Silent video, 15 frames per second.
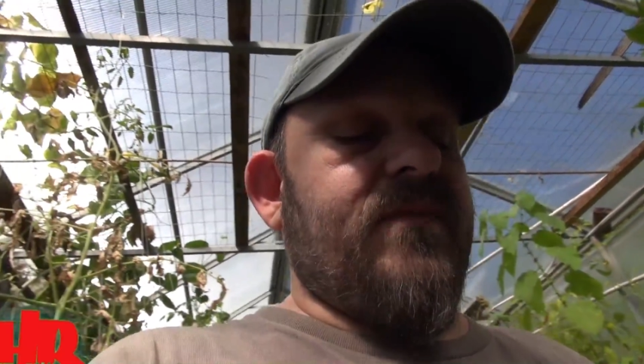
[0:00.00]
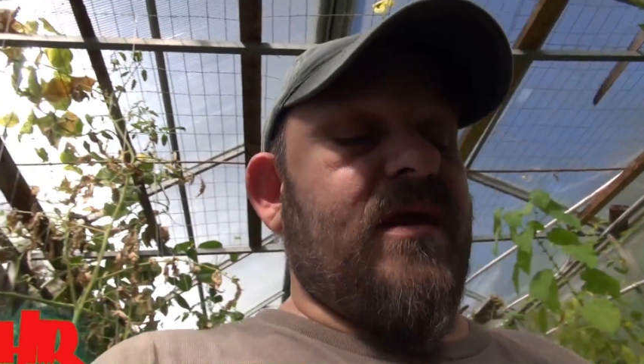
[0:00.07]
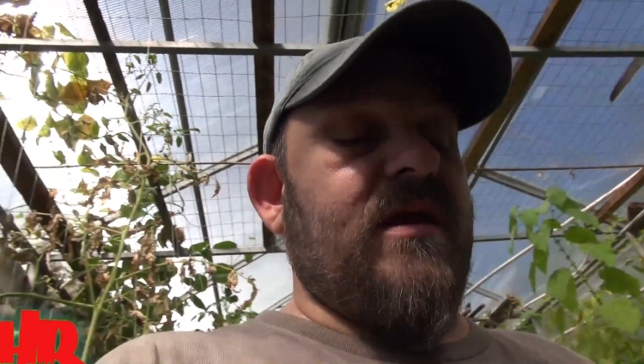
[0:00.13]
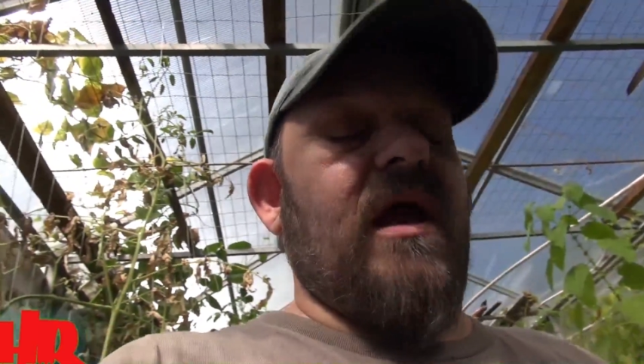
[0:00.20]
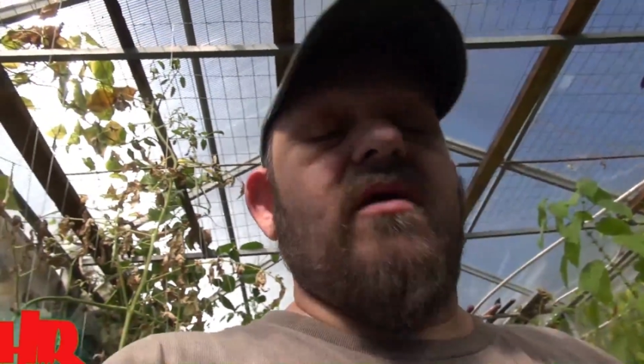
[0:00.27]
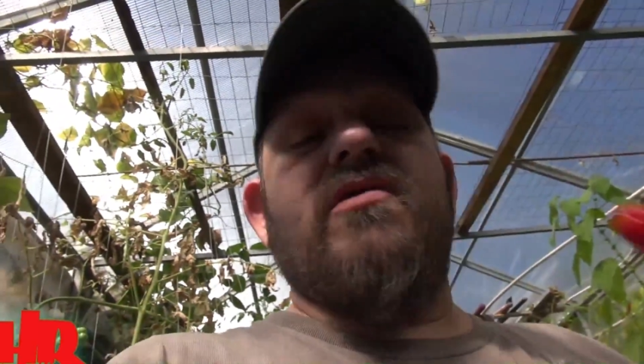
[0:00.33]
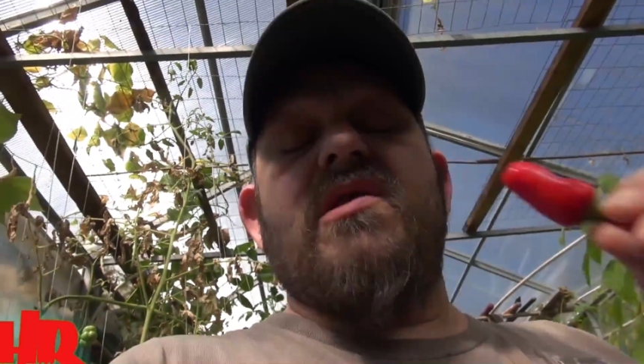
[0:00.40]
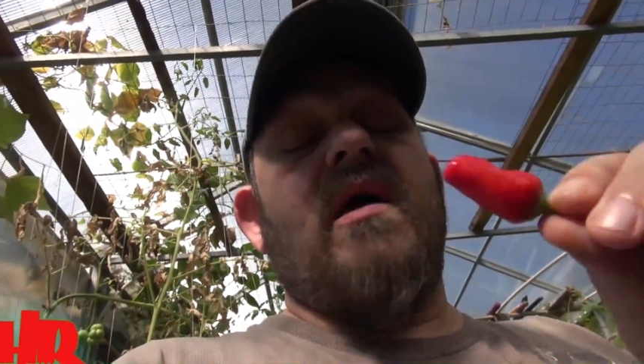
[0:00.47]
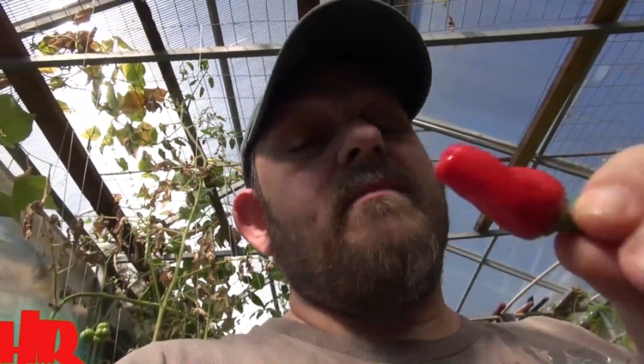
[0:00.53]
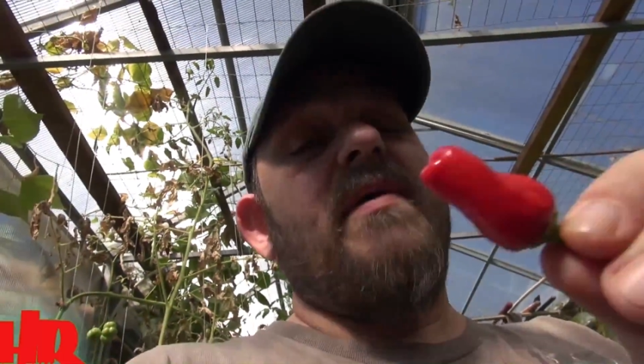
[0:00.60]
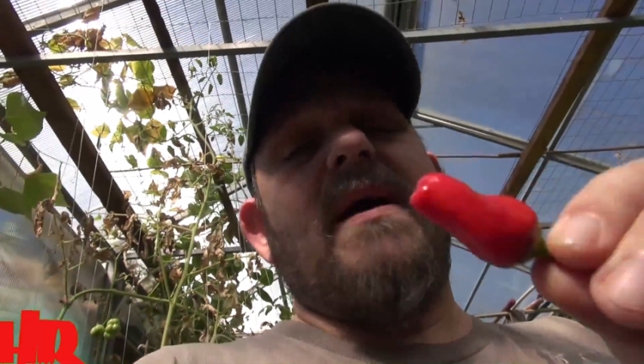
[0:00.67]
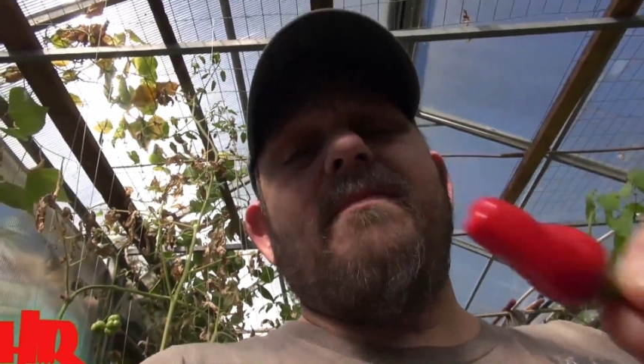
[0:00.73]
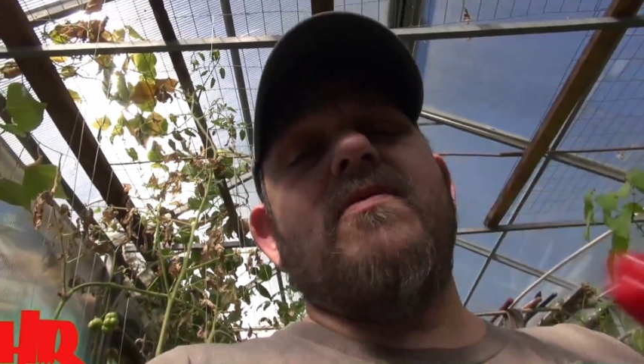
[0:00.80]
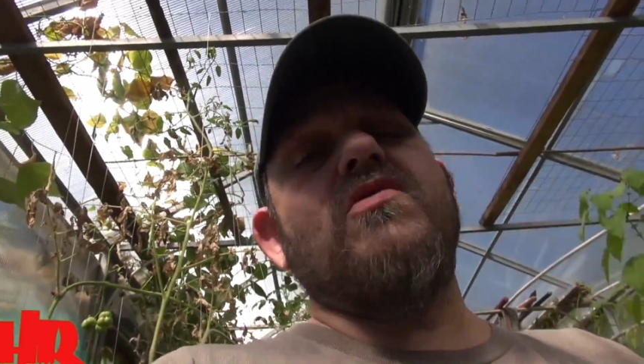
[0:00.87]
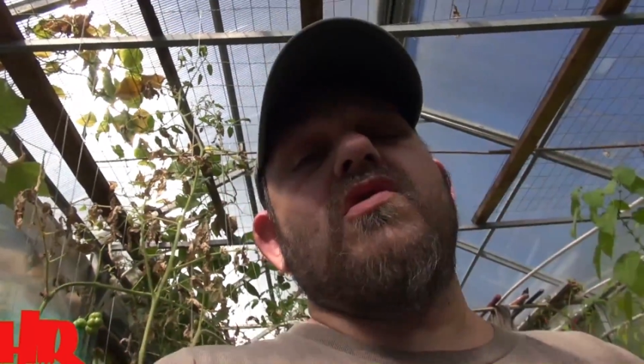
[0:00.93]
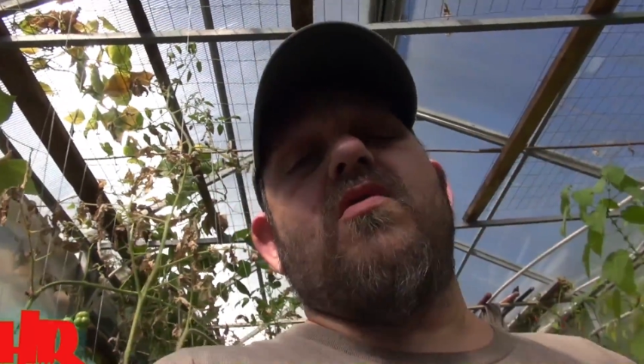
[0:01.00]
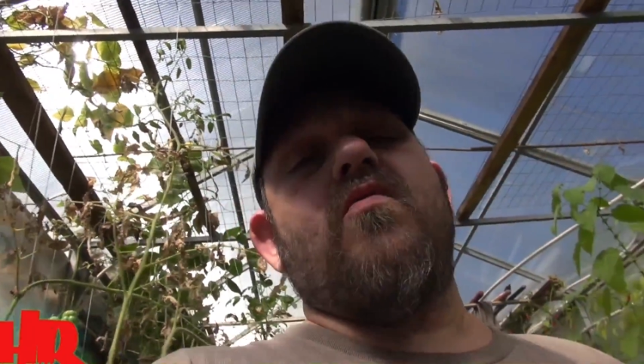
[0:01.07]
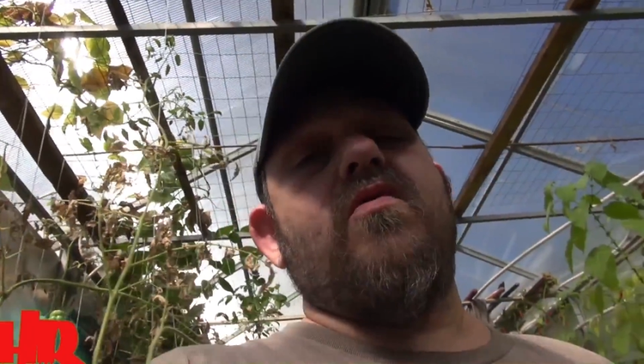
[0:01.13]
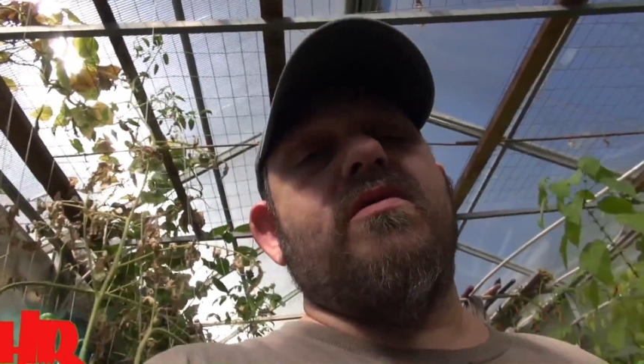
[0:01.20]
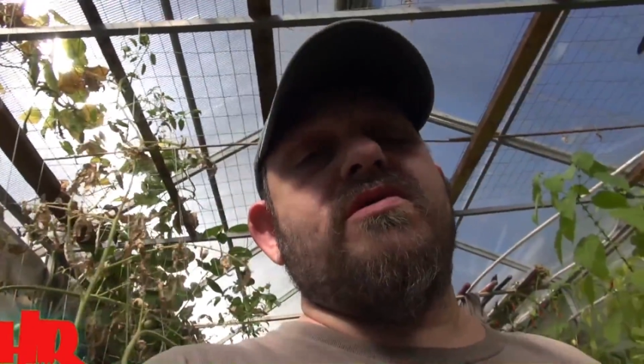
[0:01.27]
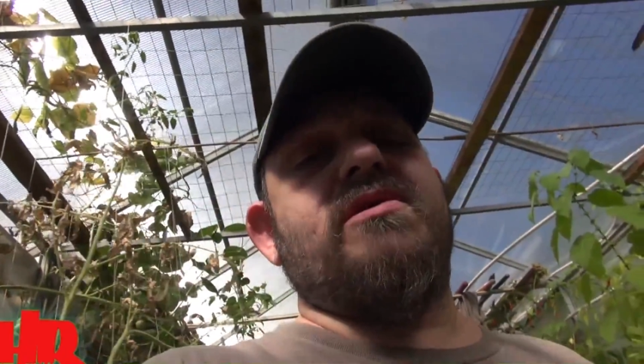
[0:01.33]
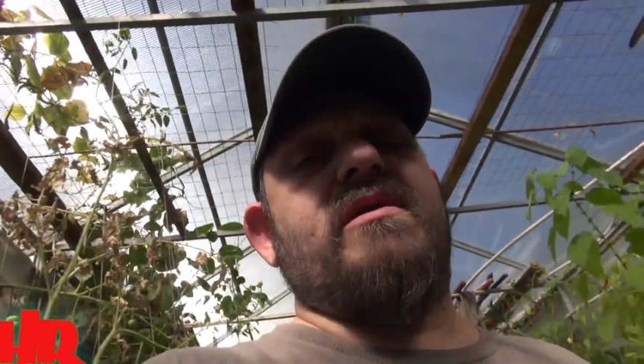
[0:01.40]
Now, some peppers are
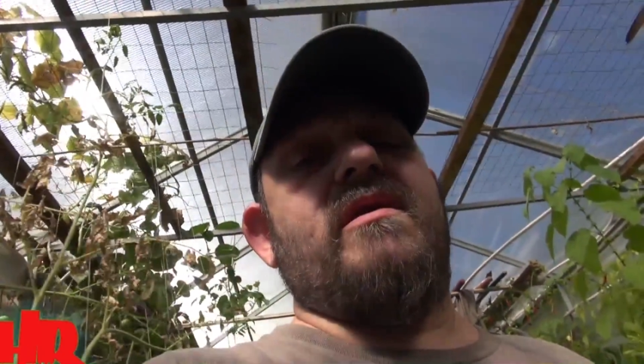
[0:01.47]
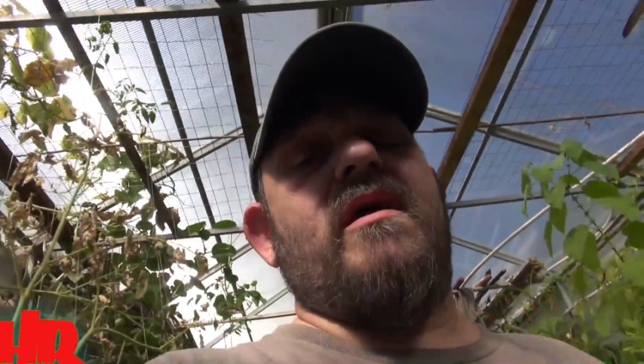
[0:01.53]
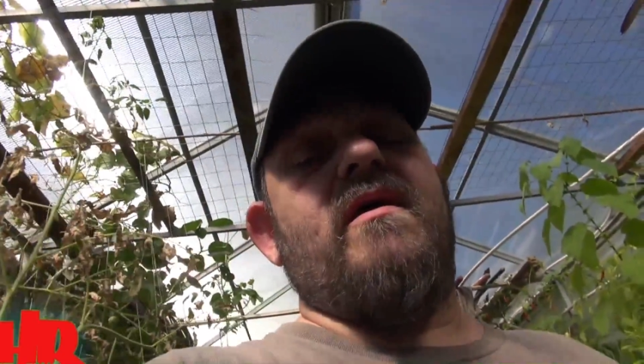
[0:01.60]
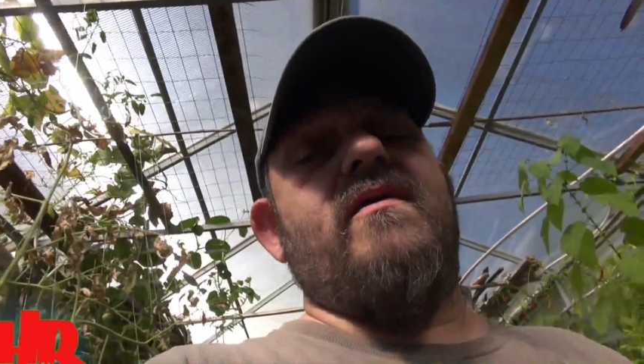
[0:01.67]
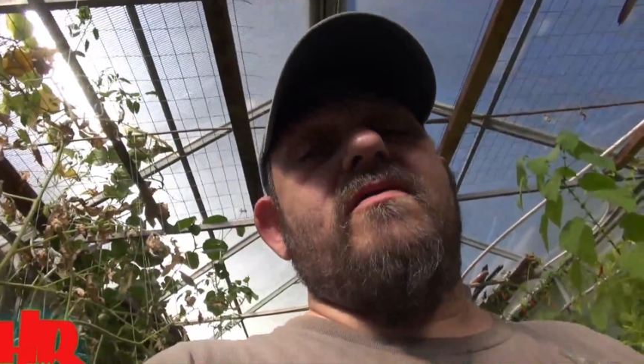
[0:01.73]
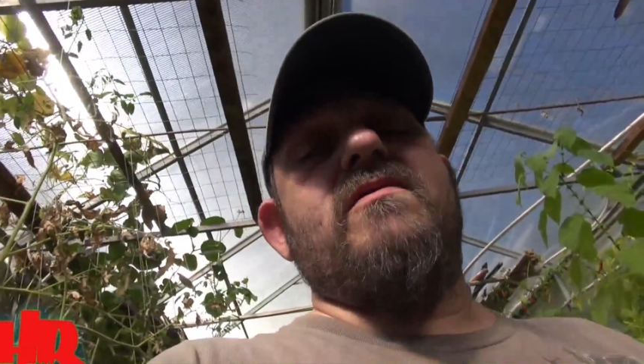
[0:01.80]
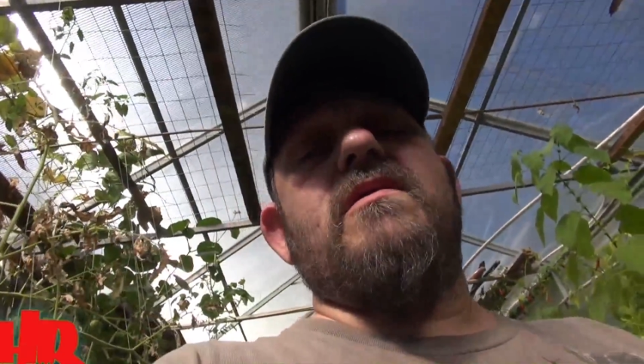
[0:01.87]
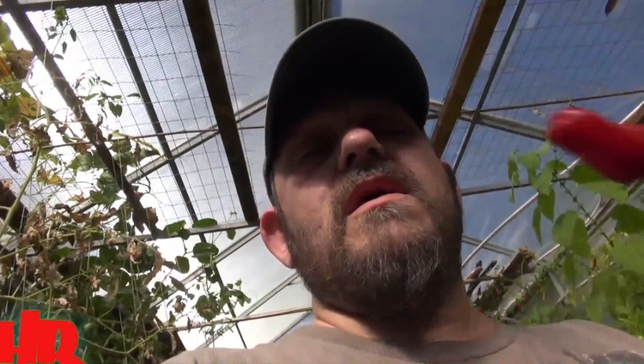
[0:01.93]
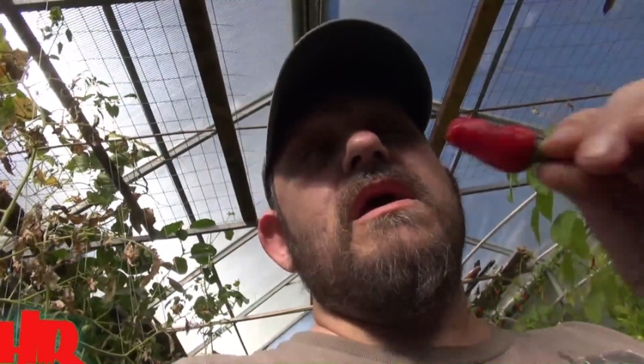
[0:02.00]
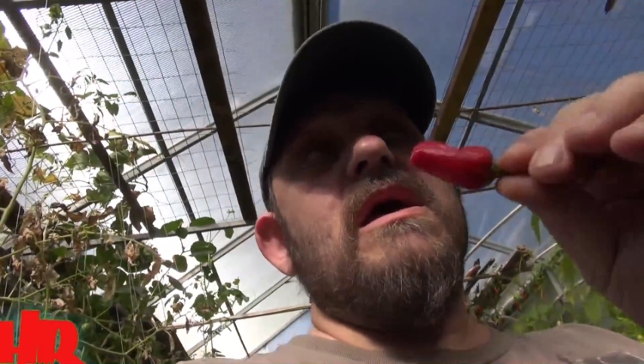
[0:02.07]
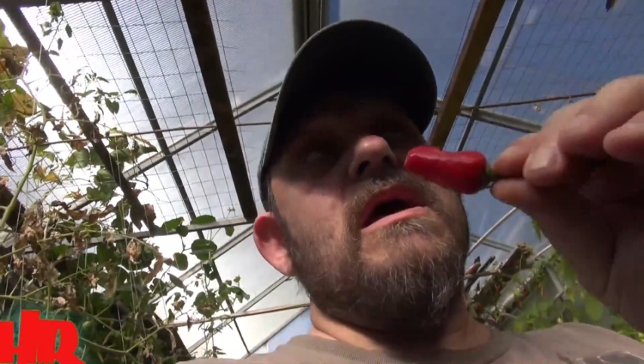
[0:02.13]
worse than others.